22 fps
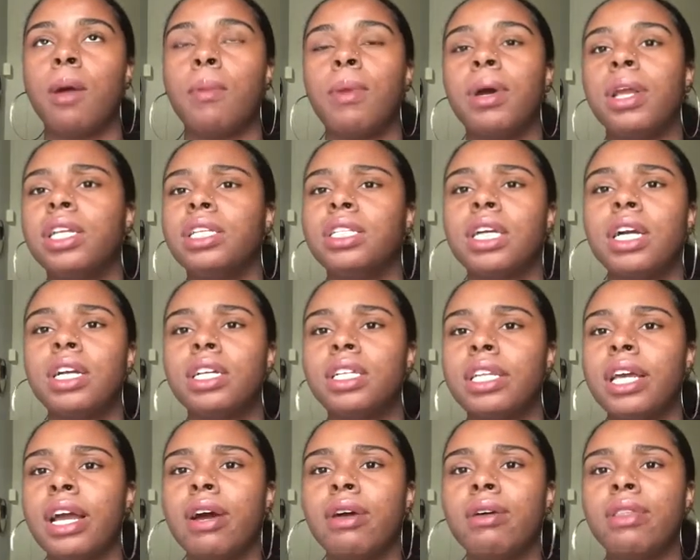But it
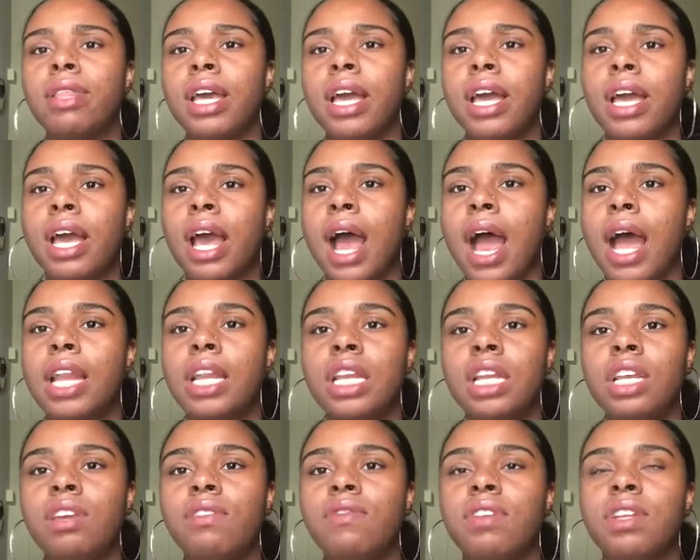turns out that I
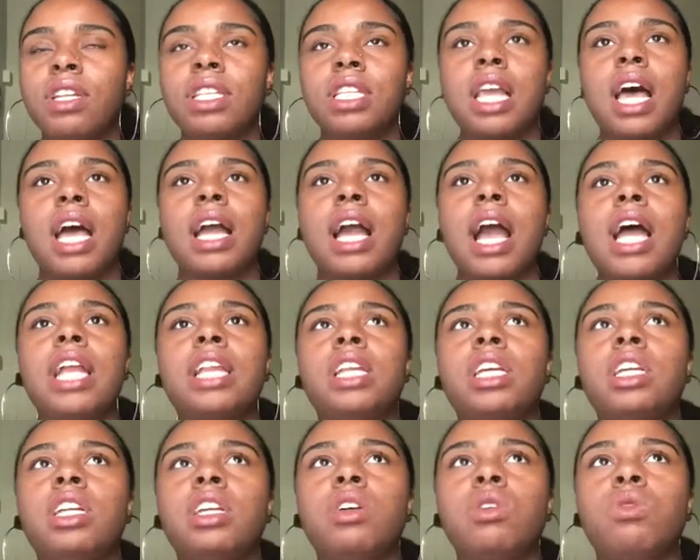didn't even, like, I
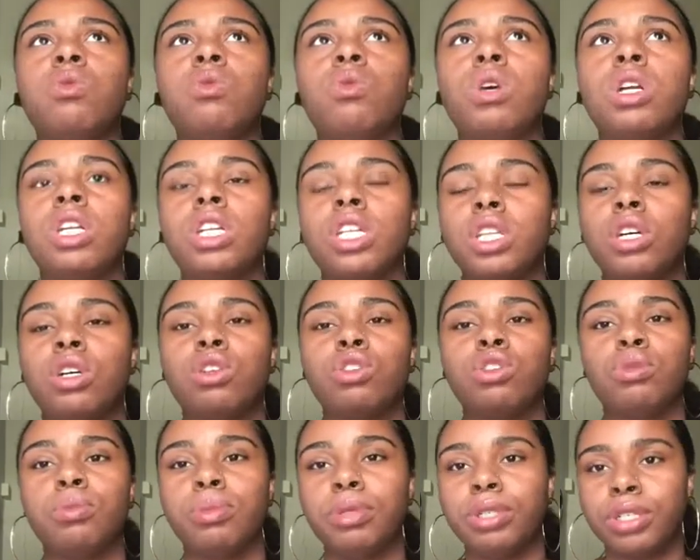needed 1 of
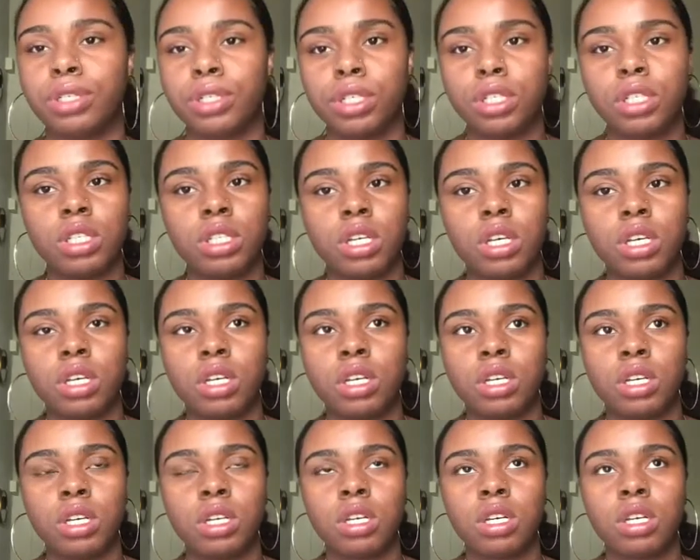those books.
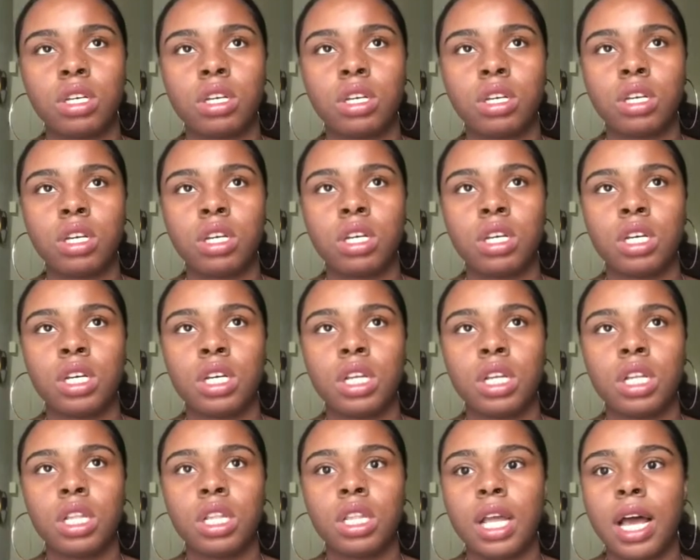
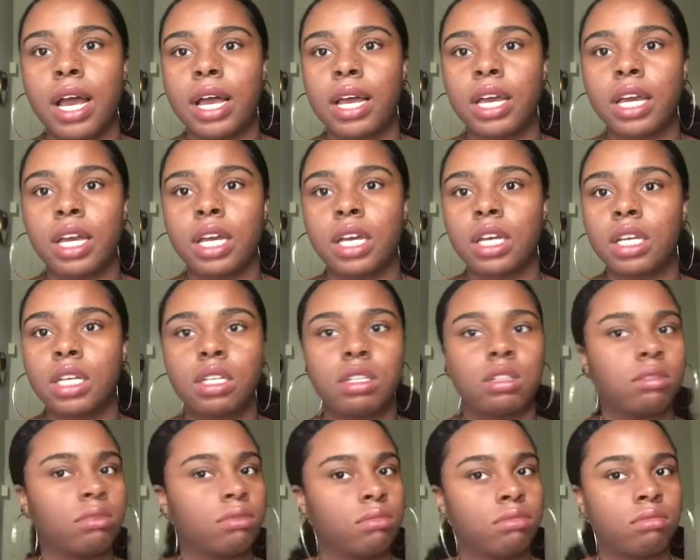Like,
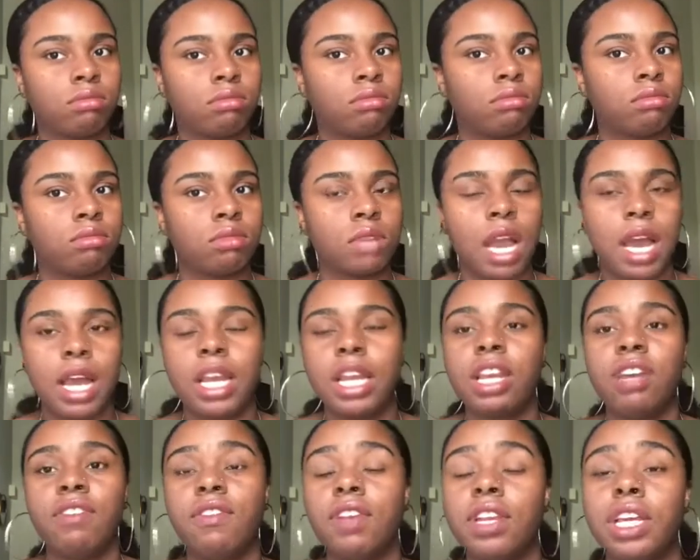I
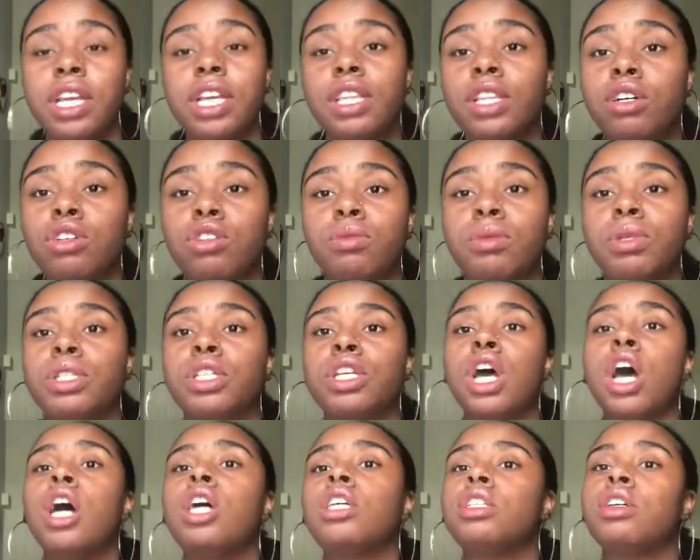didn't even need those books.
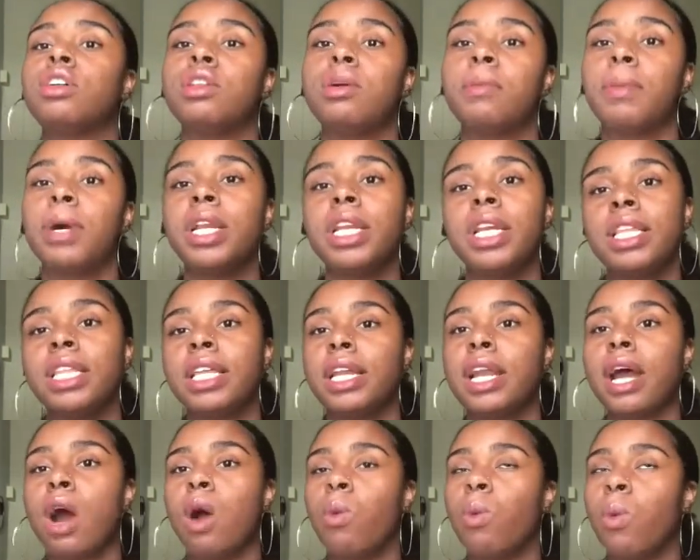So the money
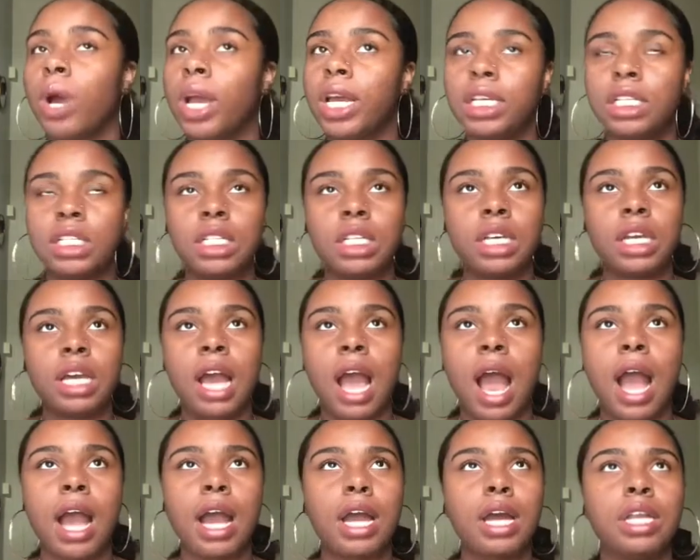that I wasted,
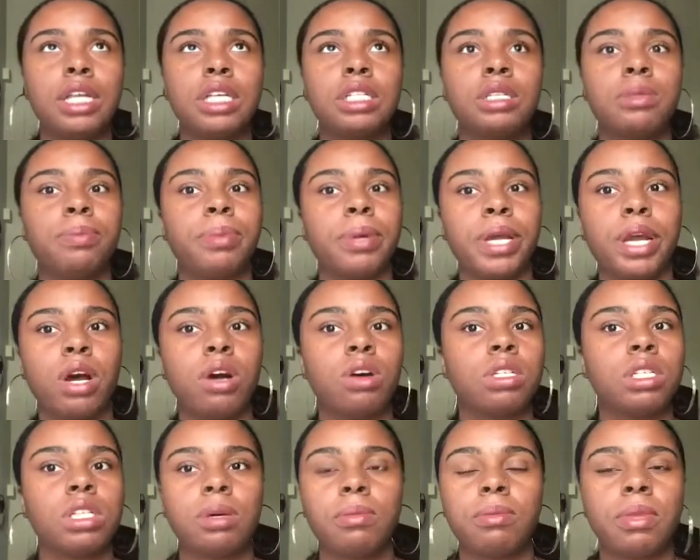I could have spent
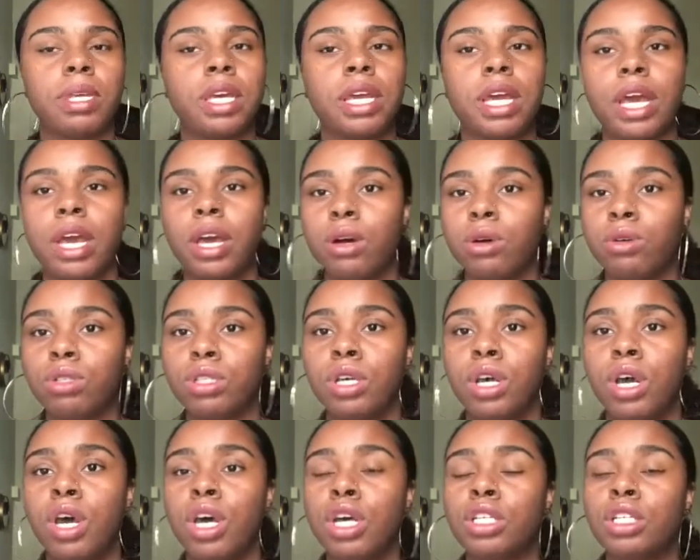on something else.
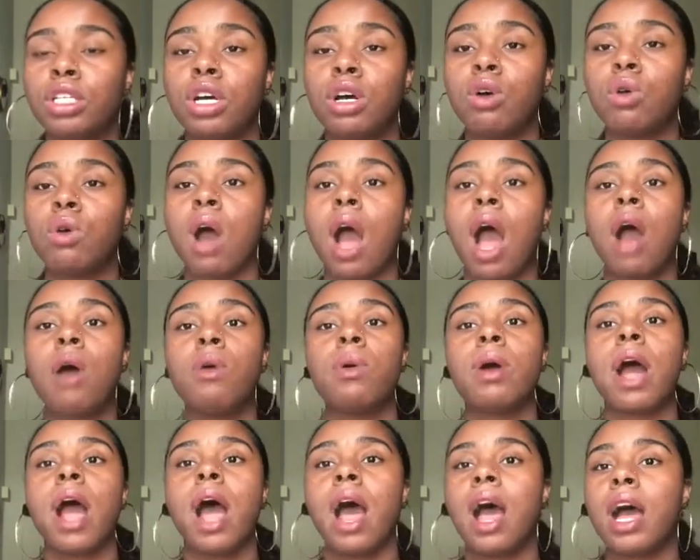So I
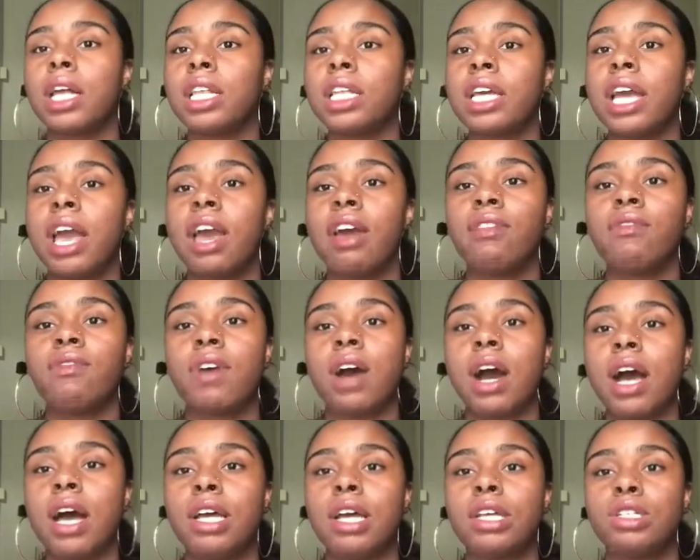would highly
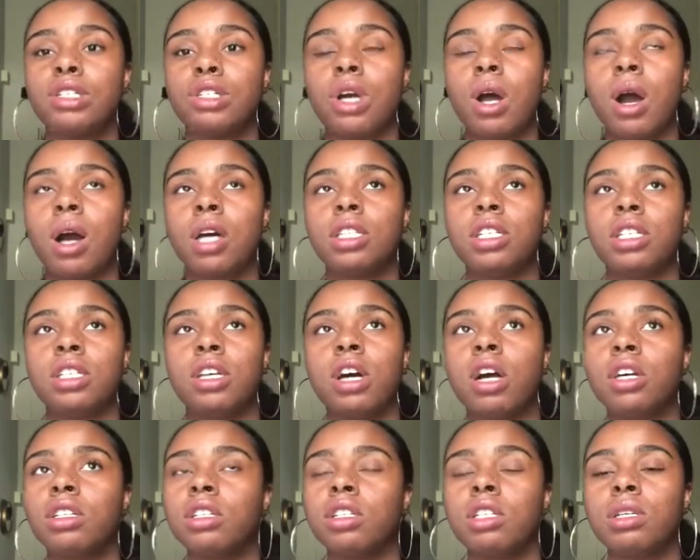advise y'all to
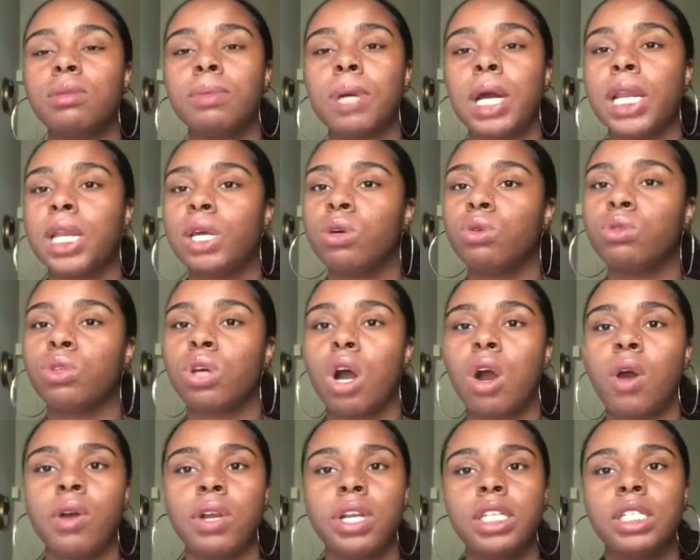talk to somebody who's
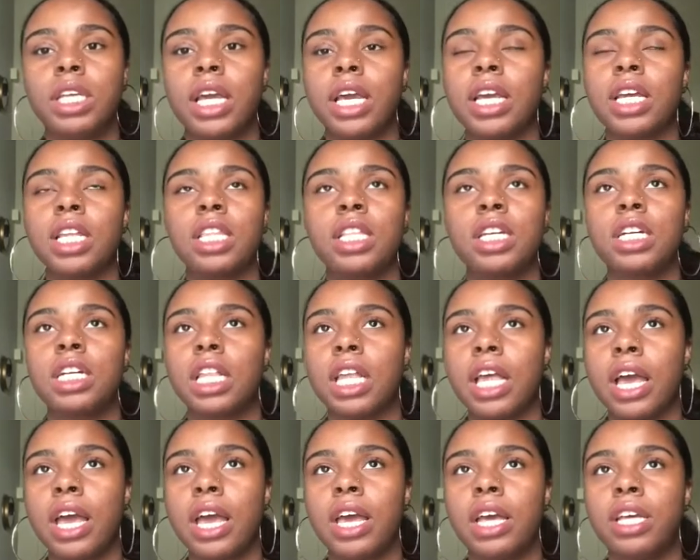already taking the
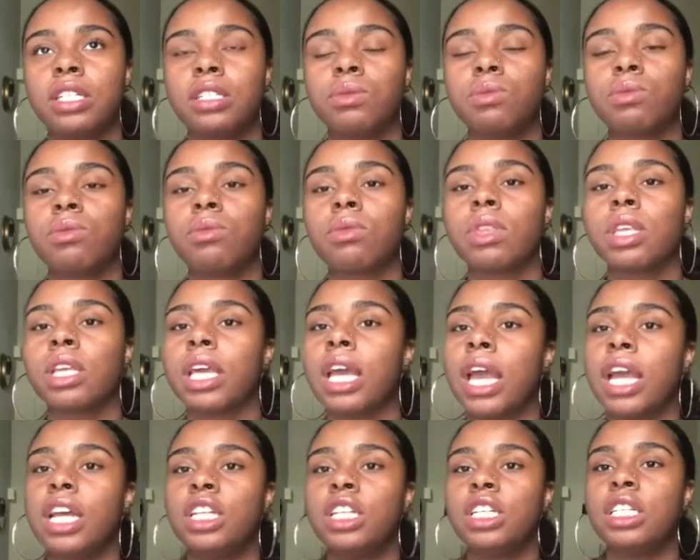class
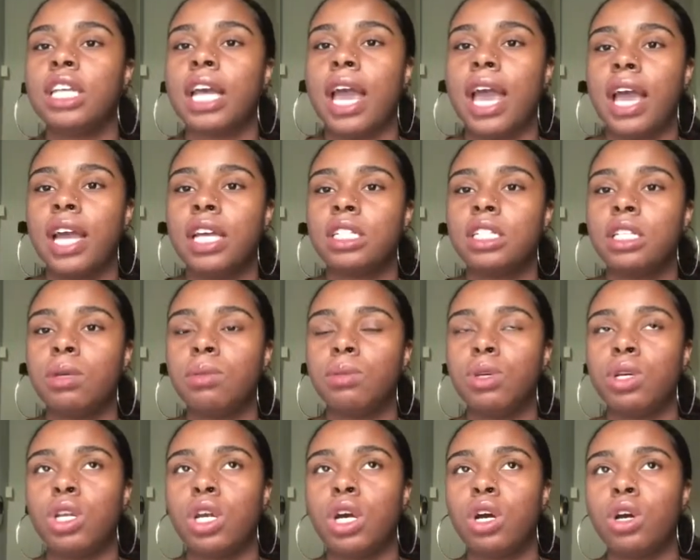and just ask them,
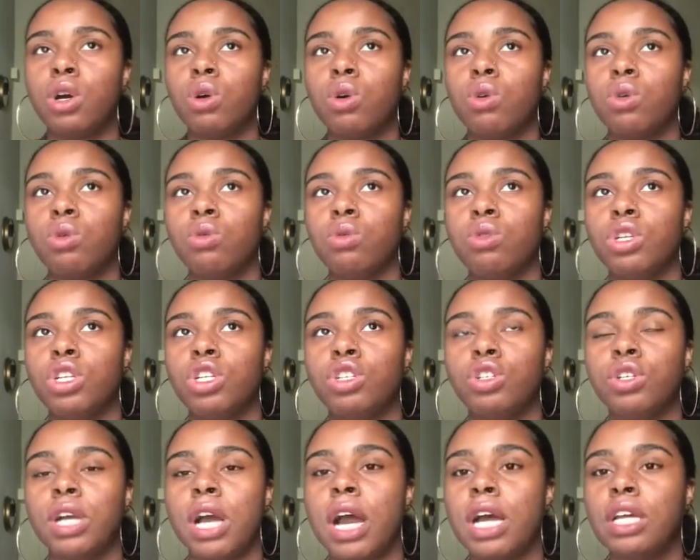you know, did
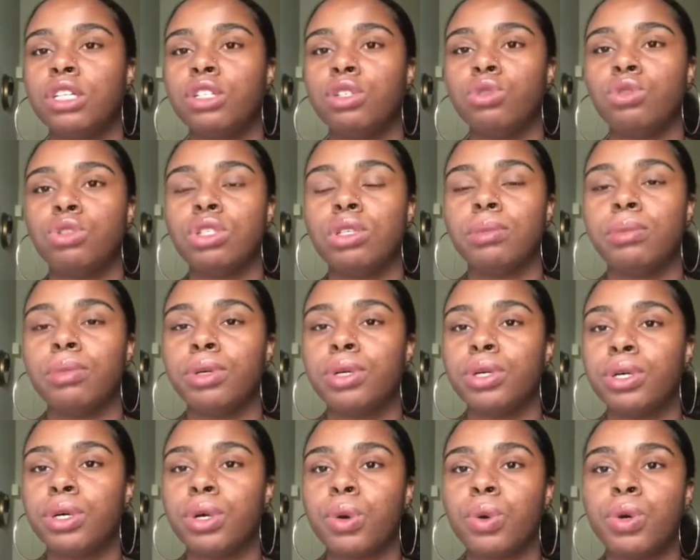you guys use the
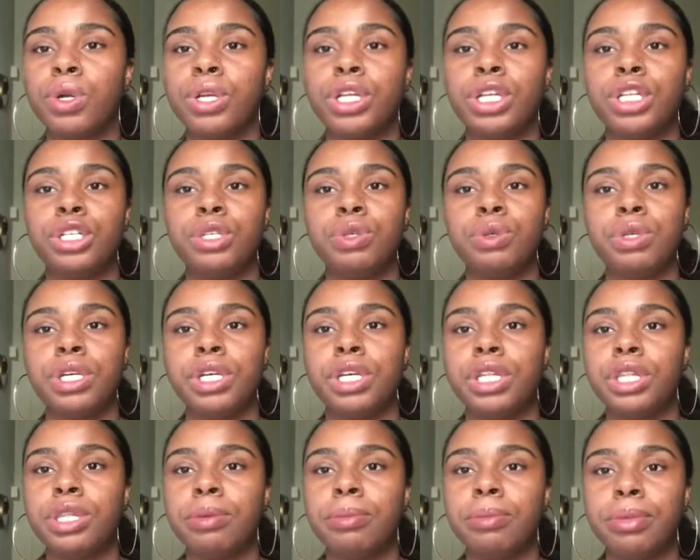book, or did you
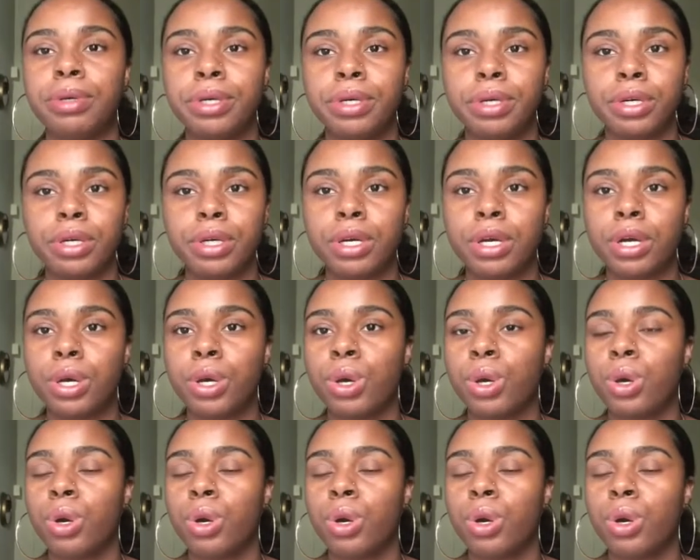need the book?